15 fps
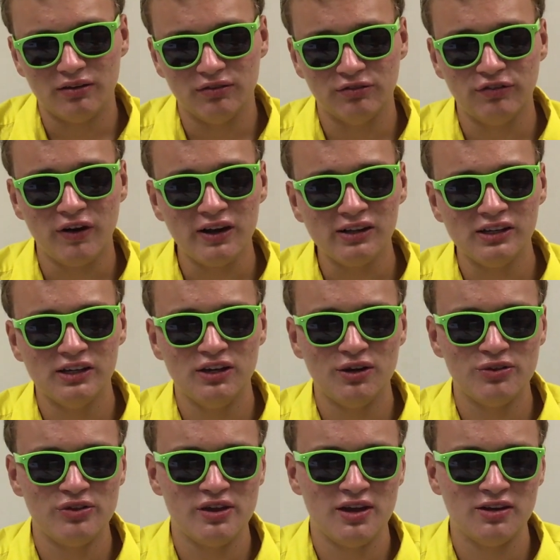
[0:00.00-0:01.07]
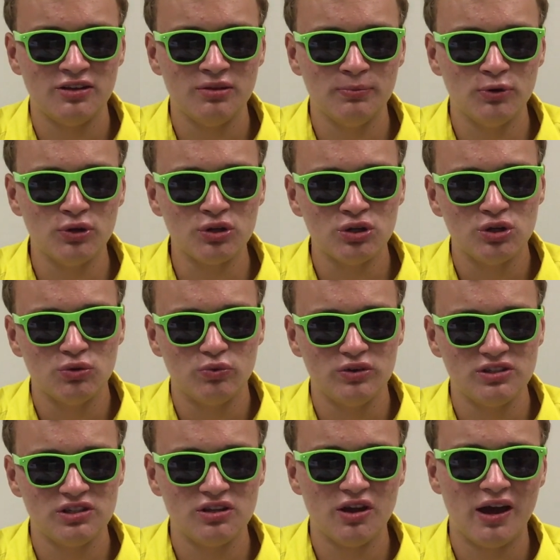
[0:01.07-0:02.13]
And finally, near the end of the book,
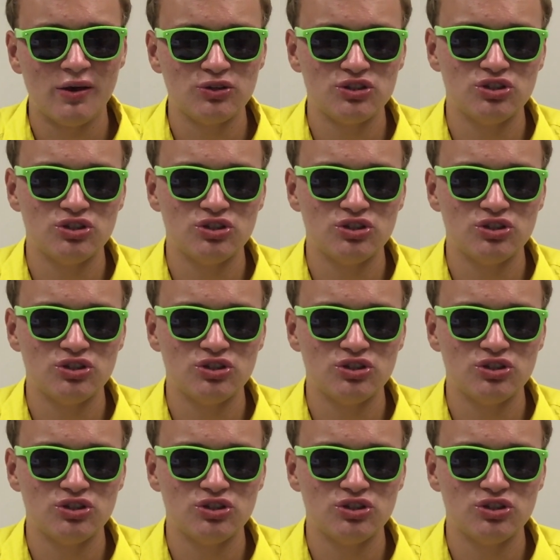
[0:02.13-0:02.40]
we see how